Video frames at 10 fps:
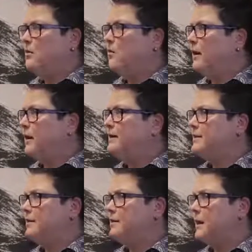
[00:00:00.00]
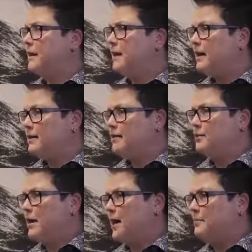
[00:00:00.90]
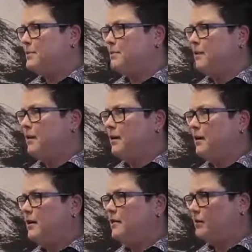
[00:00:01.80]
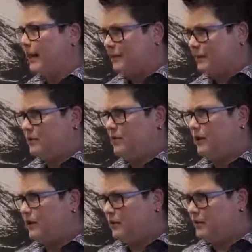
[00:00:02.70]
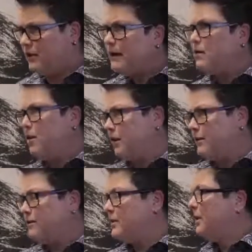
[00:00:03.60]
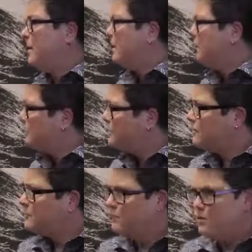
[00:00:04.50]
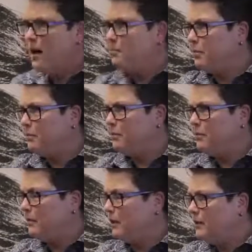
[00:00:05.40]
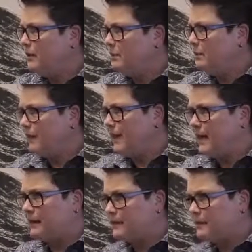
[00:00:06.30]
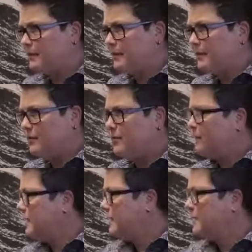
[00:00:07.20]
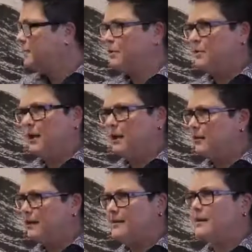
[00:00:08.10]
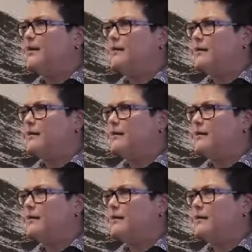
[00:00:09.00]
Whereas on the magnetic stripes, like the, the credit cards, you just swipe and you put an X, or you say debit or credit, and that's it,